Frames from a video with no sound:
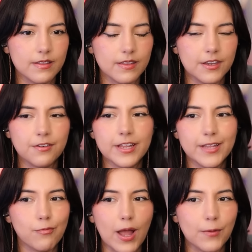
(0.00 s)
Literally,
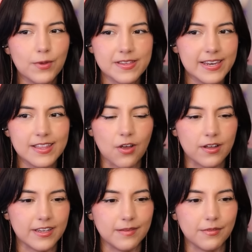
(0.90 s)
why wasn't he
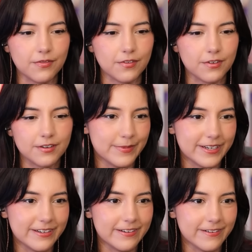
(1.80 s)
talking before?
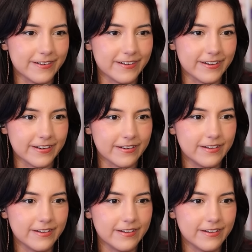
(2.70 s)
My god.